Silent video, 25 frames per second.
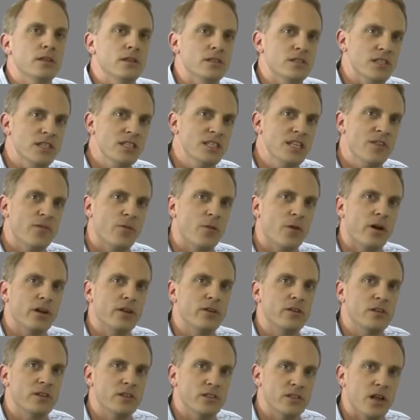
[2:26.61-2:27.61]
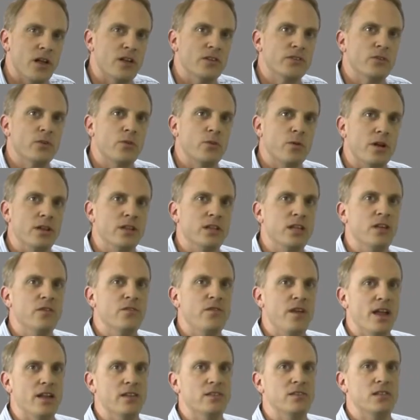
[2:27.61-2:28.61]
The ZT400 has also greatly
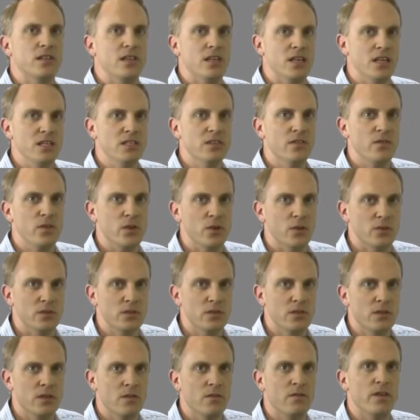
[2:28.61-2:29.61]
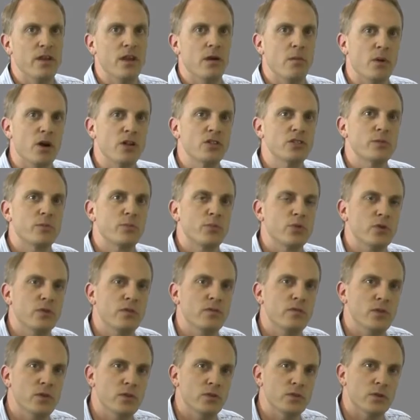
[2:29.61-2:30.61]
advanced the ease of use via much
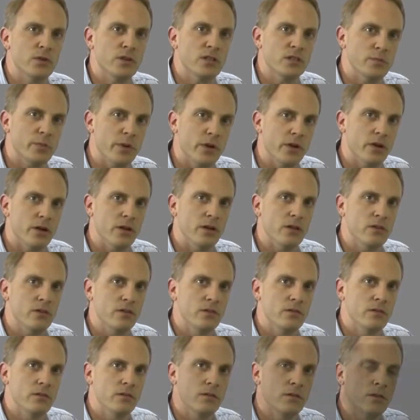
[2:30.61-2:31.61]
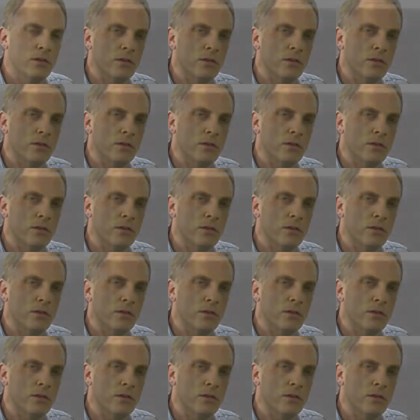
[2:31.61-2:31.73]
improved user experience.